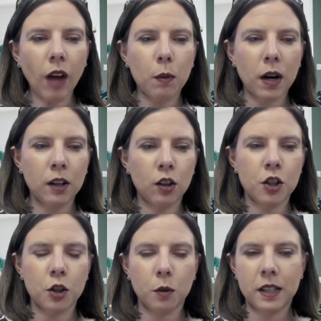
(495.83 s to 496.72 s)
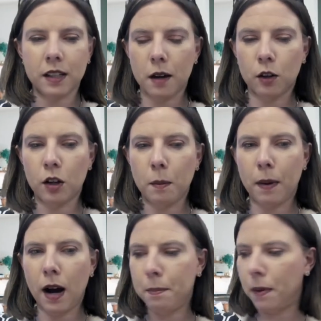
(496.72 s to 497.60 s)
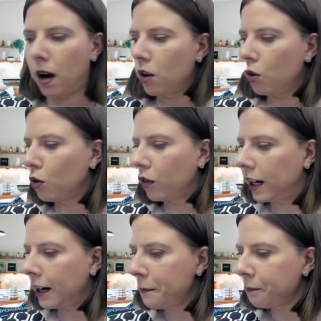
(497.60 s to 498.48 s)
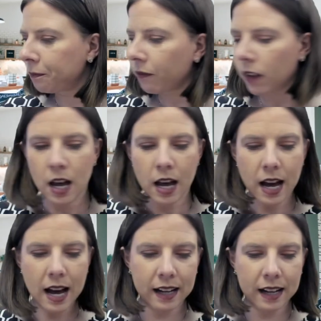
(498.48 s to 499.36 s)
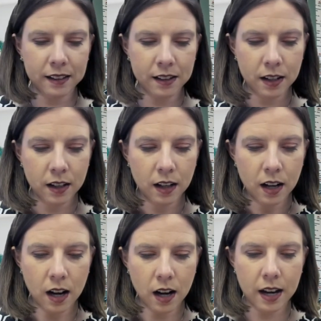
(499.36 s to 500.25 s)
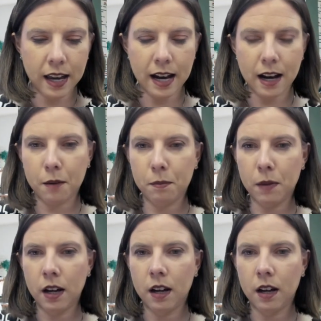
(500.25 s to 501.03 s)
And what I'm going to do is I'm going to pop on over here, and I am